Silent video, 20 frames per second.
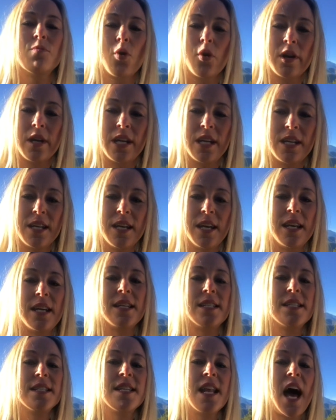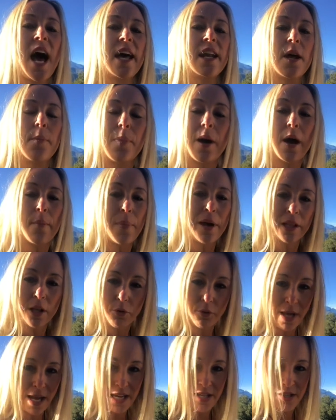morning is not about my
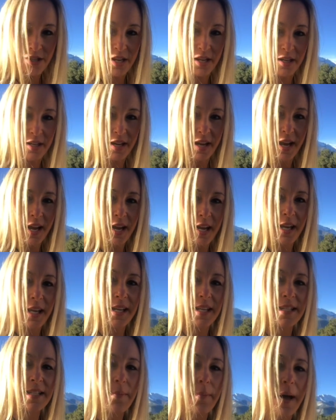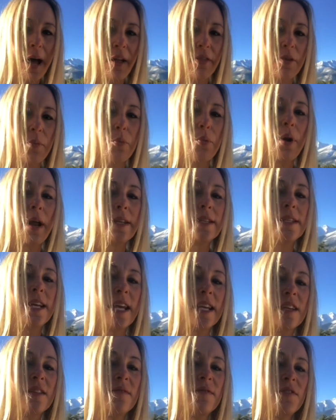location. It is about the
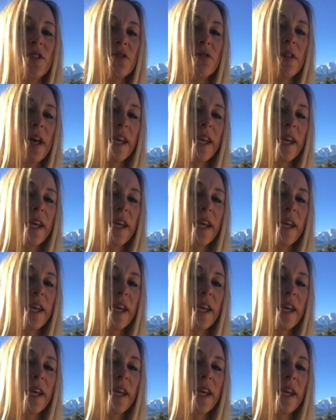breathtaking view